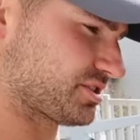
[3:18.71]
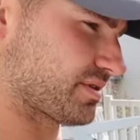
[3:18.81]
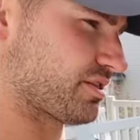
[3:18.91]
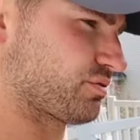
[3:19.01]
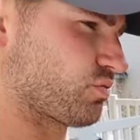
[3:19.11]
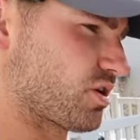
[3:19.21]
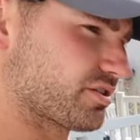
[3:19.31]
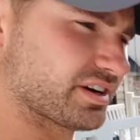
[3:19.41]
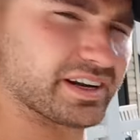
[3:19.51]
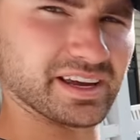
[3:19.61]
So either
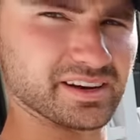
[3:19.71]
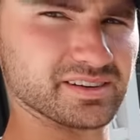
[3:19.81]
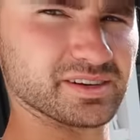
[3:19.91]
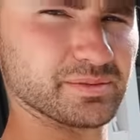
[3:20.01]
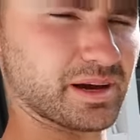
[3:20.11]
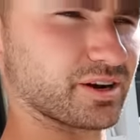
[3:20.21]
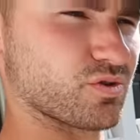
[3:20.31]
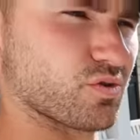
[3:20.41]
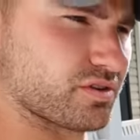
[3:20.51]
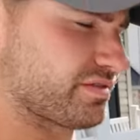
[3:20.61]
water it in about a
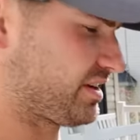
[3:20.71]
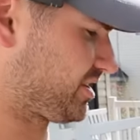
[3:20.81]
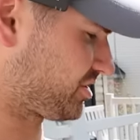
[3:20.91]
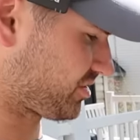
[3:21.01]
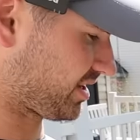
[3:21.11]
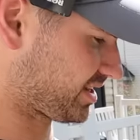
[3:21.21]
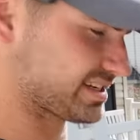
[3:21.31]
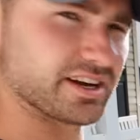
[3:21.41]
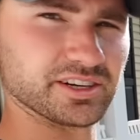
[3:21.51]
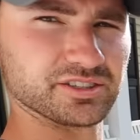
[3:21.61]
quarter of an inch so it gets
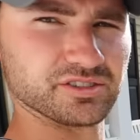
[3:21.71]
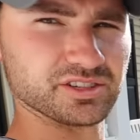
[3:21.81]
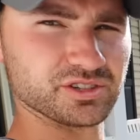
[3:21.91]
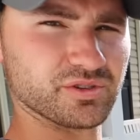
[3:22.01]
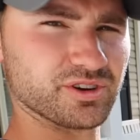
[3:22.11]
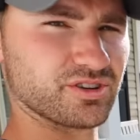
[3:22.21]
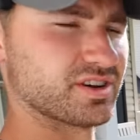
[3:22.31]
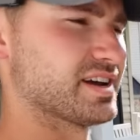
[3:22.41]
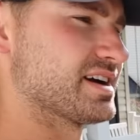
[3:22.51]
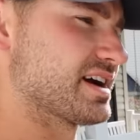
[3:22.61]
down into the soil
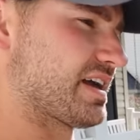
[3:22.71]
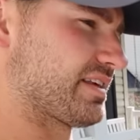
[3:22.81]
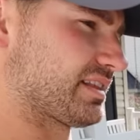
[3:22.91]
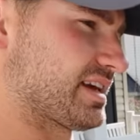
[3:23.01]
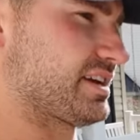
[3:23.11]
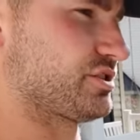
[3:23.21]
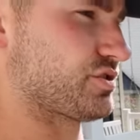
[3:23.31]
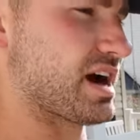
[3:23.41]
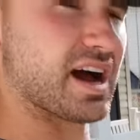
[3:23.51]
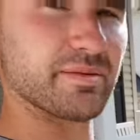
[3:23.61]
and then let it
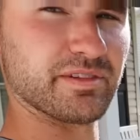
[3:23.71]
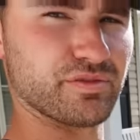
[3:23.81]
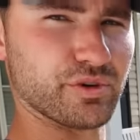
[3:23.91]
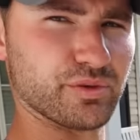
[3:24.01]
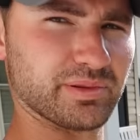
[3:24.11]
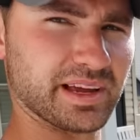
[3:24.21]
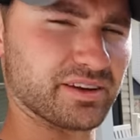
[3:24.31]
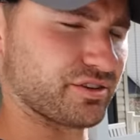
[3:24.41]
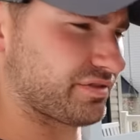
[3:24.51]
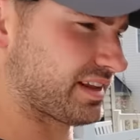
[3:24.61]
dry before you
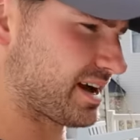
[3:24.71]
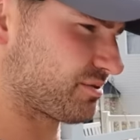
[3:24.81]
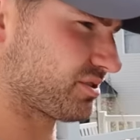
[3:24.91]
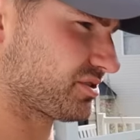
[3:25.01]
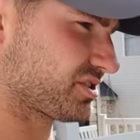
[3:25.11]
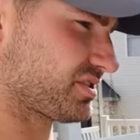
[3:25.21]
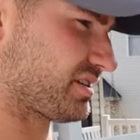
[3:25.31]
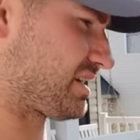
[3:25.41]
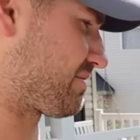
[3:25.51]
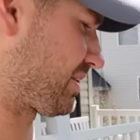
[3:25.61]
plant your flowers
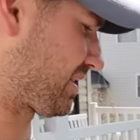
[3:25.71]
um,